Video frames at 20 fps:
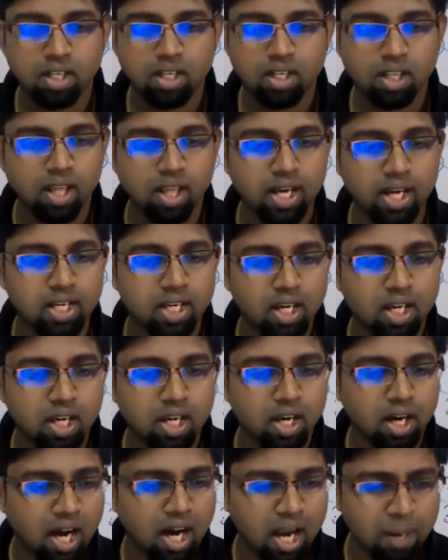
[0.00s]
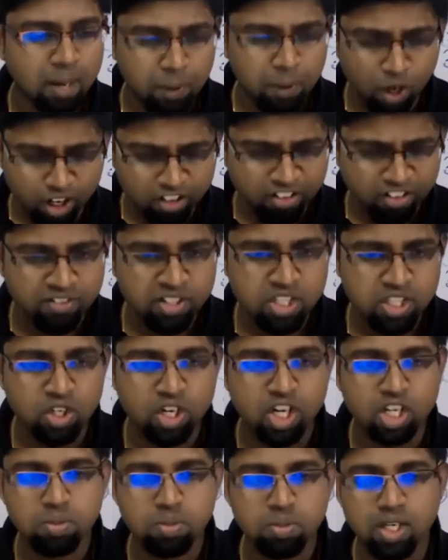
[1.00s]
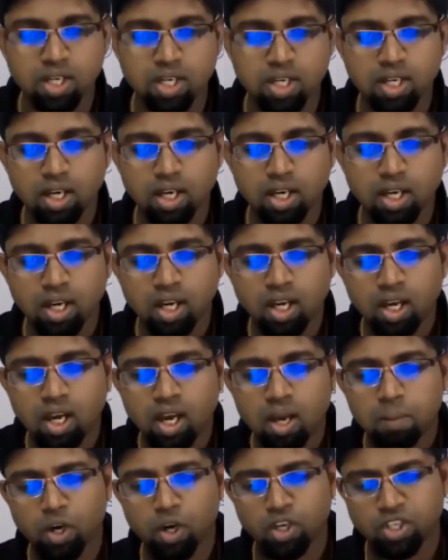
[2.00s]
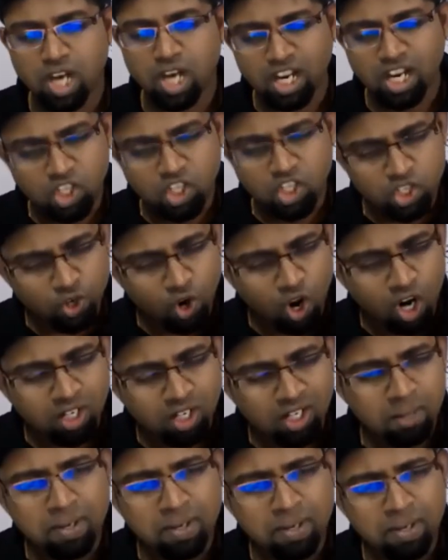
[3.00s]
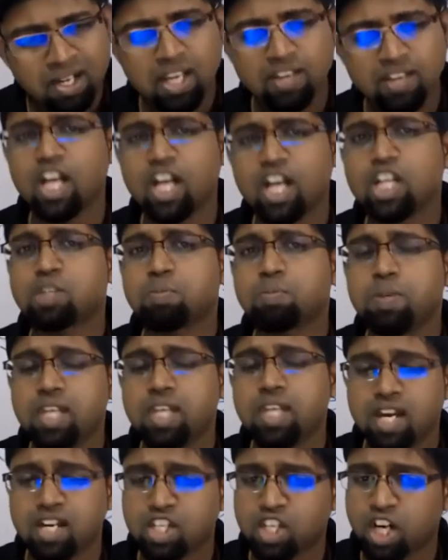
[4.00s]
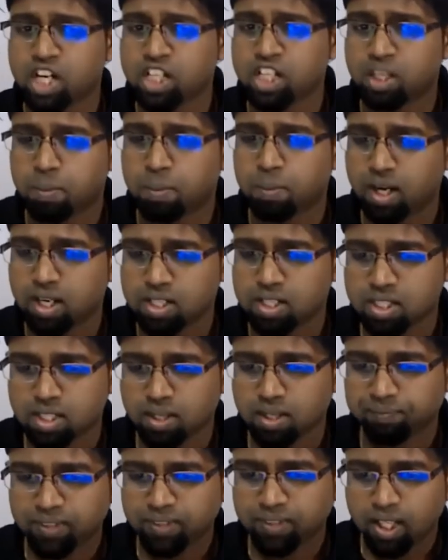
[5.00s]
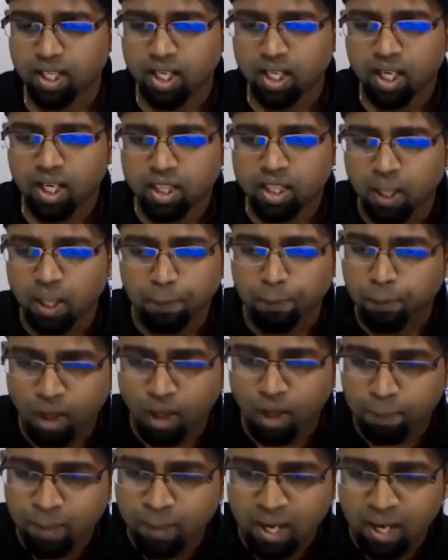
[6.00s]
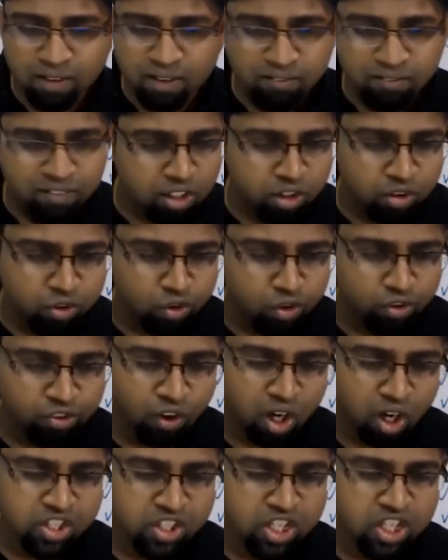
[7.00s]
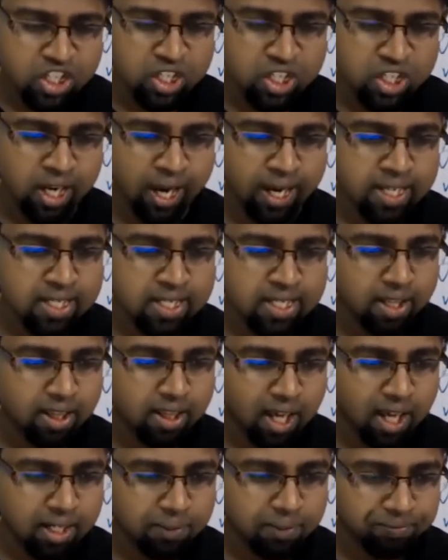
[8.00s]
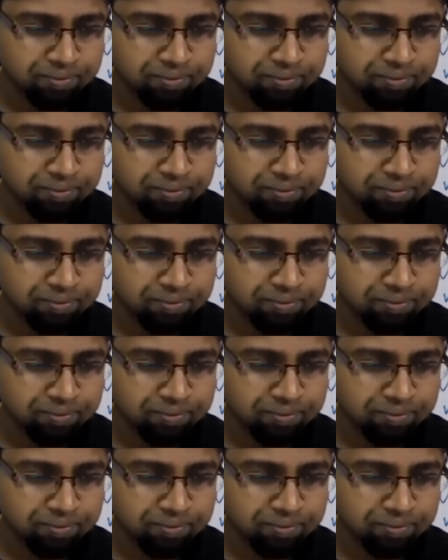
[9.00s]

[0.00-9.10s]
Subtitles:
Like, I put a lot of emphasis on SBA. Because I strongly believe SBA decides the pass. The problem with true false is, guys, like,